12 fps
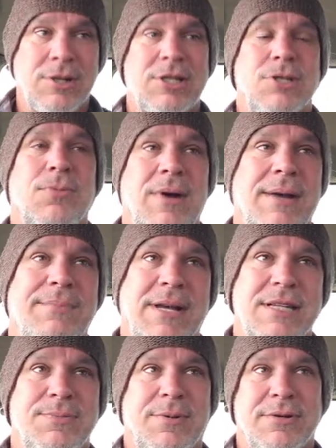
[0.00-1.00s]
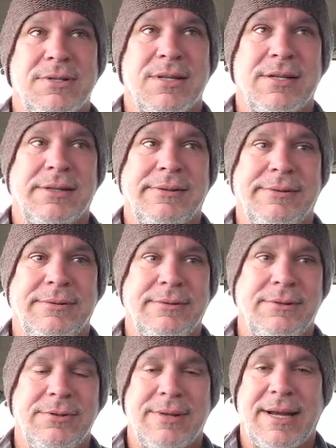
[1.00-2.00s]
which is why I'm not supposed to
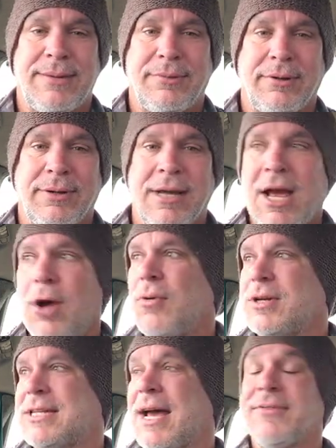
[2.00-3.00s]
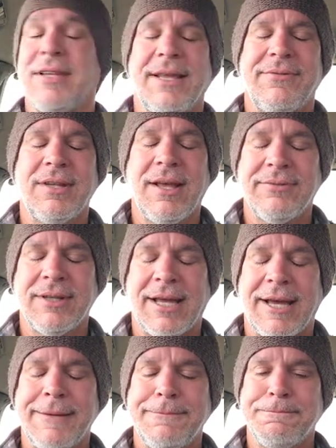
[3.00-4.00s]
do that anymore. Which I have to live in love and
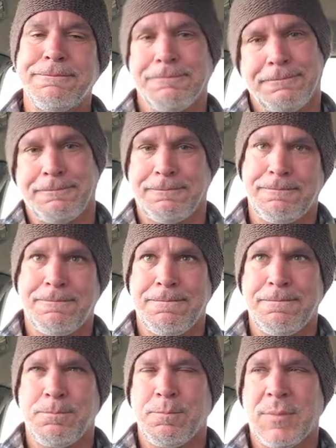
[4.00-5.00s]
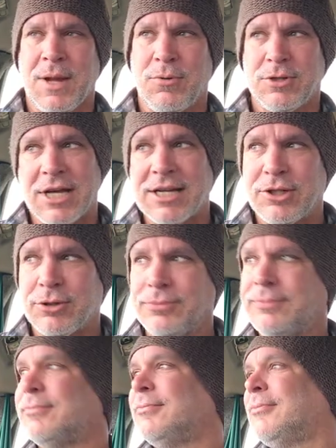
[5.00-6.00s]
light, which I
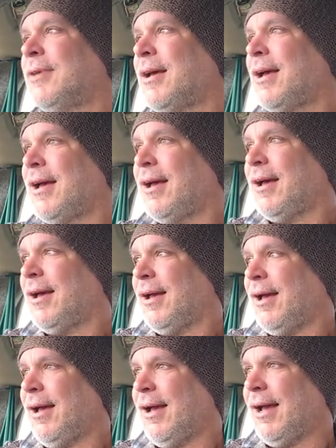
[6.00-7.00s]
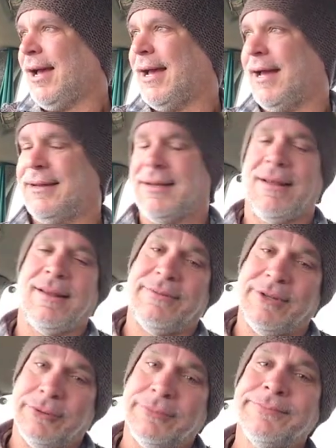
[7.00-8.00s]
do. And I
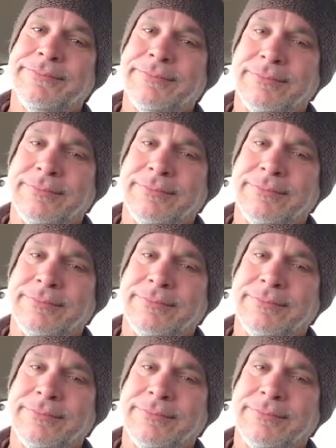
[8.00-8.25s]
love you.